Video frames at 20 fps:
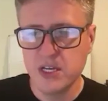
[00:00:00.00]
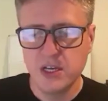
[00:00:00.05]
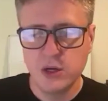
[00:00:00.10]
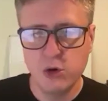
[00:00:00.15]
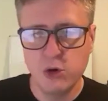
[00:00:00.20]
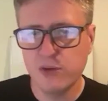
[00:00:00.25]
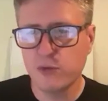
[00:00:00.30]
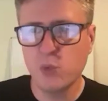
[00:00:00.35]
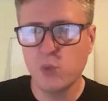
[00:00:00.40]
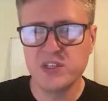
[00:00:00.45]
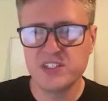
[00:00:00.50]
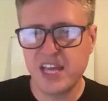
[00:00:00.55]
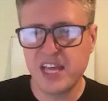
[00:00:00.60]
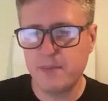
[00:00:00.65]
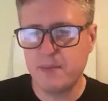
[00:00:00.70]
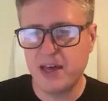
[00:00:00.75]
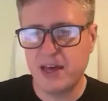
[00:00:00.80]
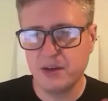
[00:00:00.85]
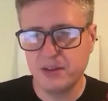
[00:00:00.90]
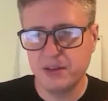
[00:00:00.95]
Whoever wins
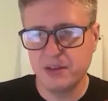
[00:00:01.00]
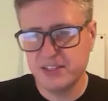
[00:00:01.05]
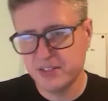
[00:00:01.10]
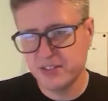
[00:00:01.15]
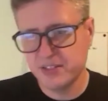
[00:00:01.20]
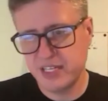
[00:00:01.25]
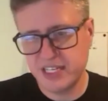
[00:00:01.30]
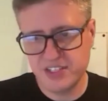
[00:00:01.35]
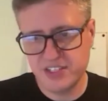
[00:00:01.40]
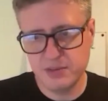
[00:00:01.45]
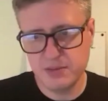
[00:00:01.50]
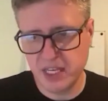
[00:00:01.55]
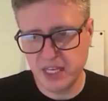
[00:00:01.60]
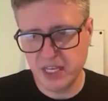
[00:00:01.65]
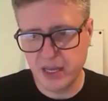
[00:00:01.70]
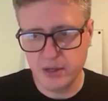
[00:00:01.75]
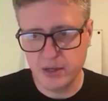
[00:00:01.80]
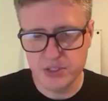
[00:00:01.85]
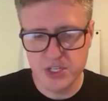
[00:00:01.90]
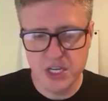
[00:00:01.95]
that battle, that's that's something
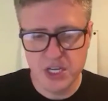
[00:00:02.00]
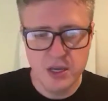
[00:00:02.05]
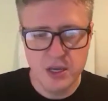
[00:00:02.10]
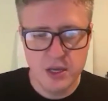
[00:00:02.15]
else.